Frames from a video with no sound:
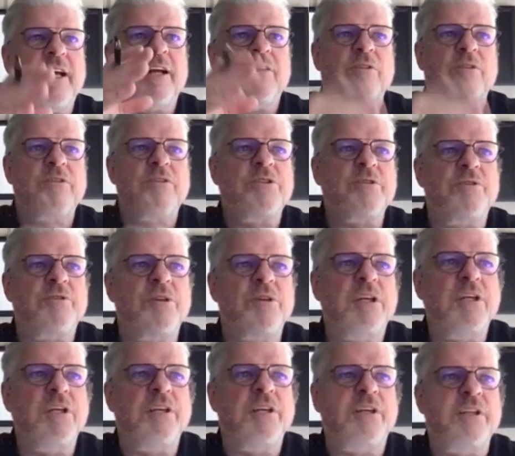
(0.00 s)
And also
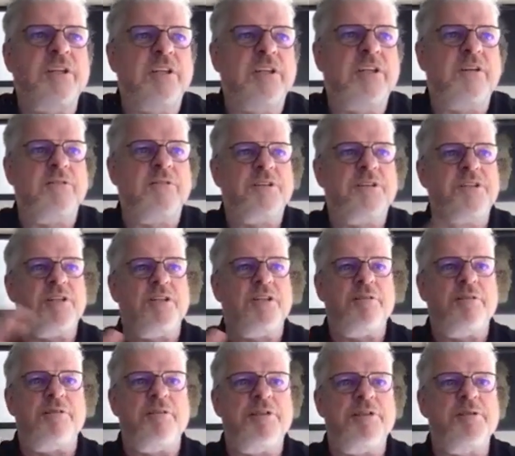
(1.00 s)
here, there is a
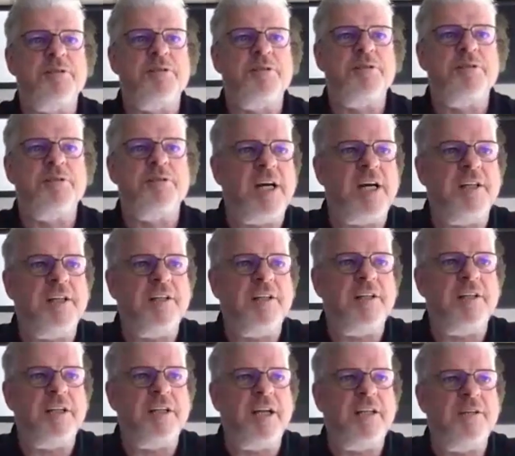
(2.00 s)
difference between the
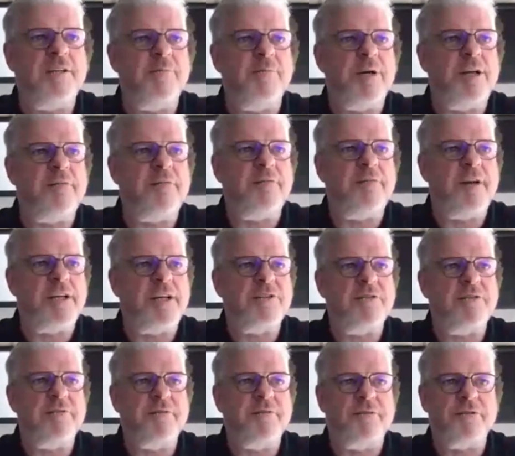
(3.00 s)
designer and the
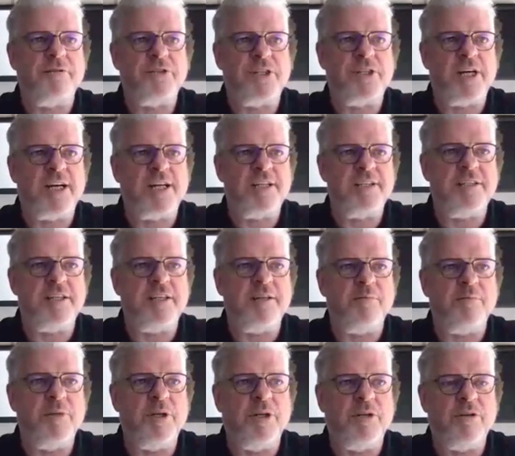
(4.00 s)
manufacturer for sizing,
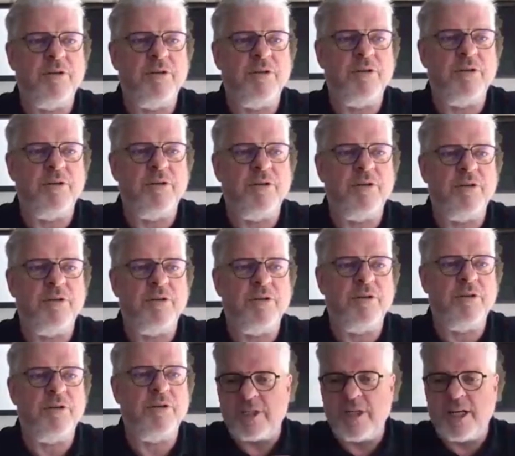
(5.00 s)
because
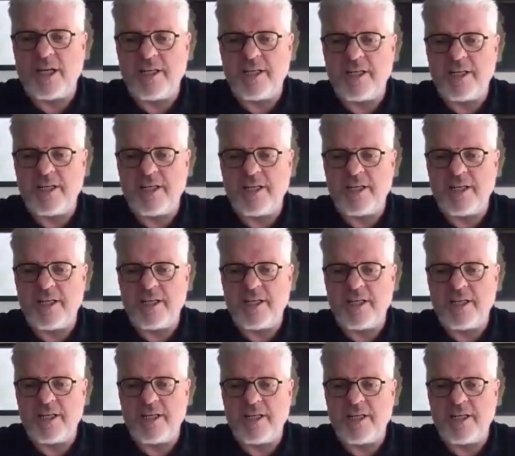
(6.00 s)
you need to size the
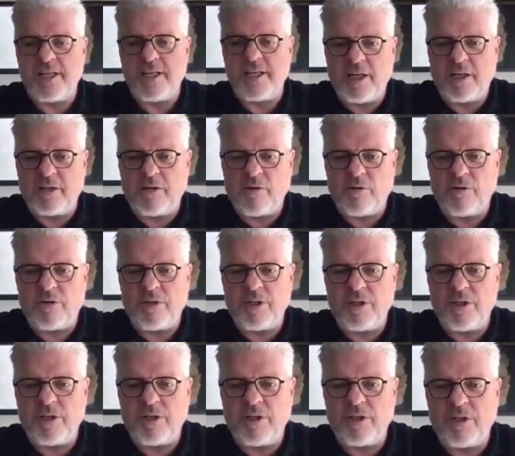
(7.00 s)
PCB
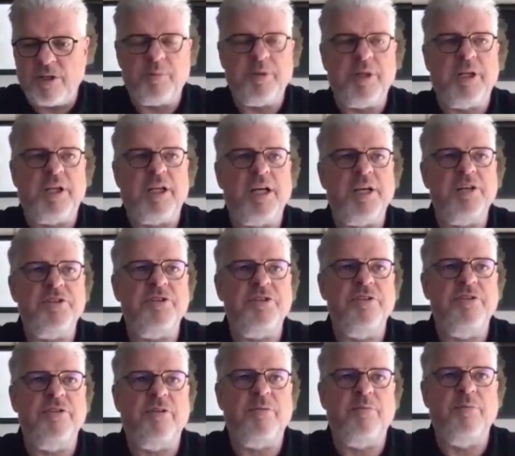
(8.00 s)
according to the
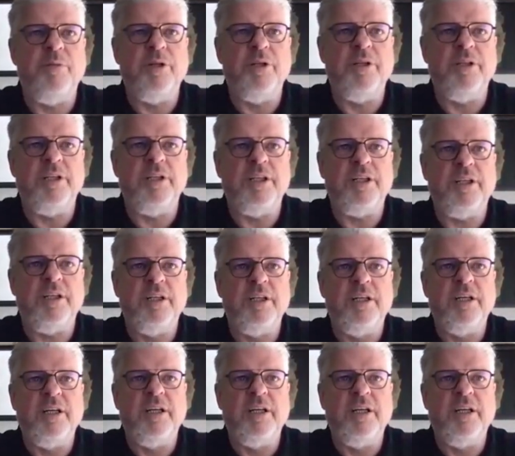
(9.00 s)
application you're building.